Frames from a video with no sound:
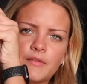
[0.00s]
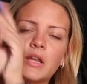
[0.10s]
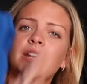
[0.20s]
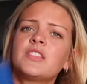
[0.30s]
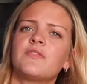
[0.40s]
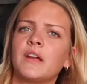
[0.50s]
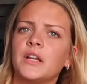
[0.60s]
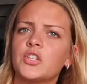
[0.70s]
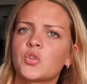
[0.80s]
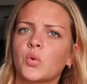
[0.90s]
It is
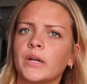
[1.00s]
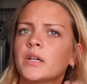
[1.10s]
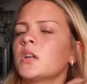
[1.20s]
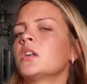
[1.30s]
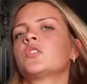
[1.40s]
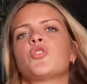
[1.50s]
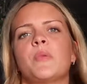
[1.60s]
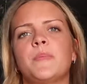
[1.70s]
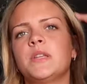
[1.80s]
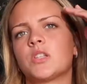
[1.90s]
very short, so
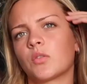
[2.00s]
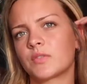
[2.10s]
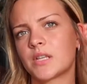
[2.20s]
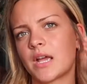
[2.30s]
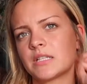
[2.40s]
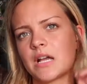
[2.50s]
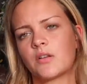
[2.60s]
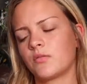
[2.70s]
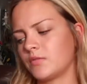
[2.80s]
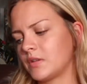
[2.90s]
maybe don't size
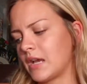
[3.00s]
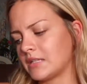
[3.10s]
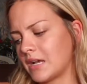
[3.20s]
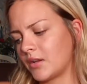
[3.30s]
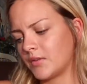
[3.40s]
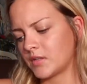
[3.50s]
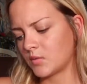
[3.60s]
down on this